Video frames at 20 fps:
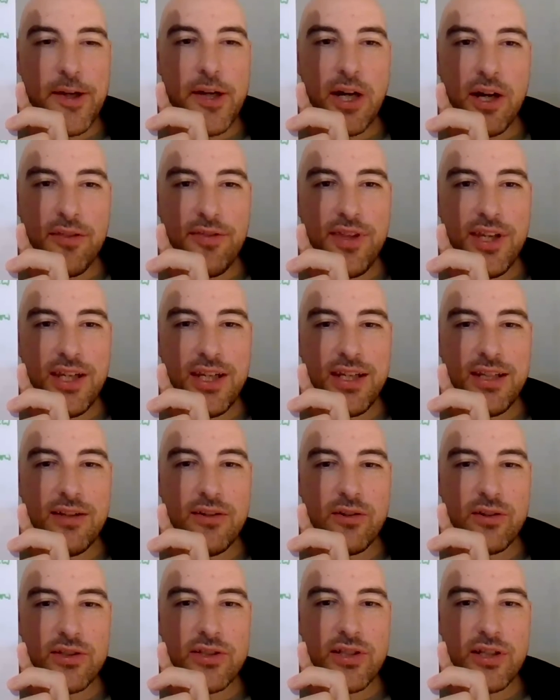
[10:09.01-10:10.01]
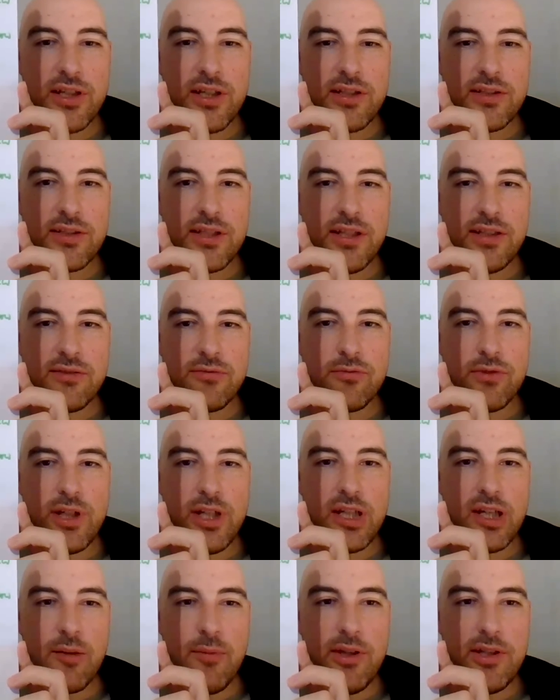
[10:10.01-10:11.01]
I think it looks like it's
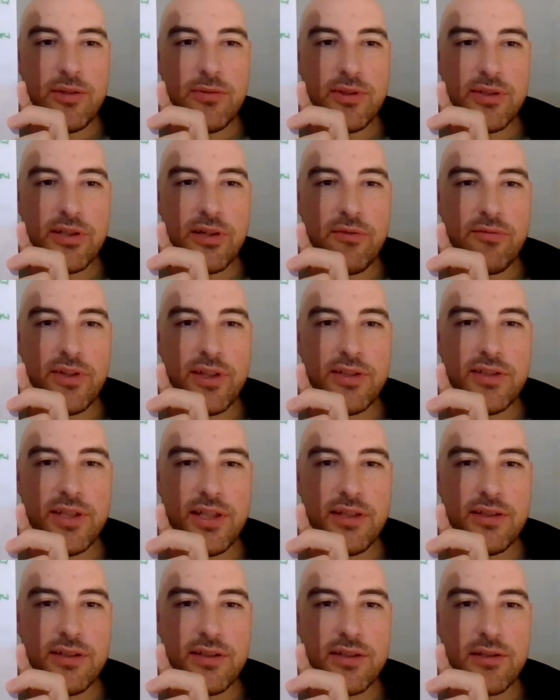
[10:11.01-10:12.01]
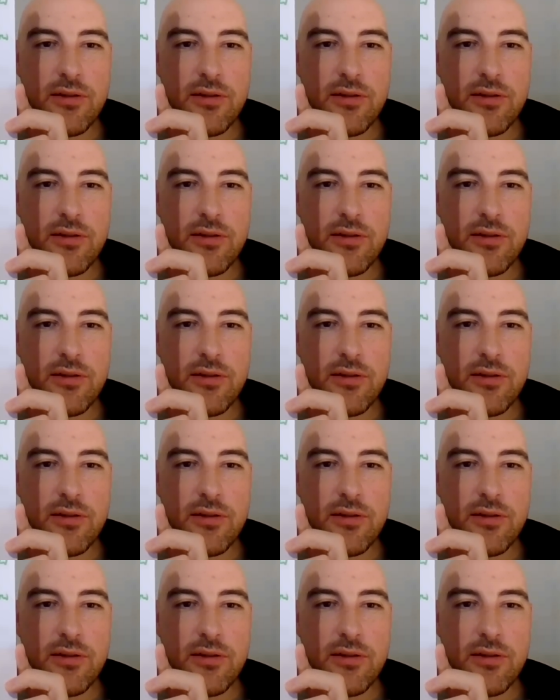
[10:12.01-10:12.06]
really coming to itself this season.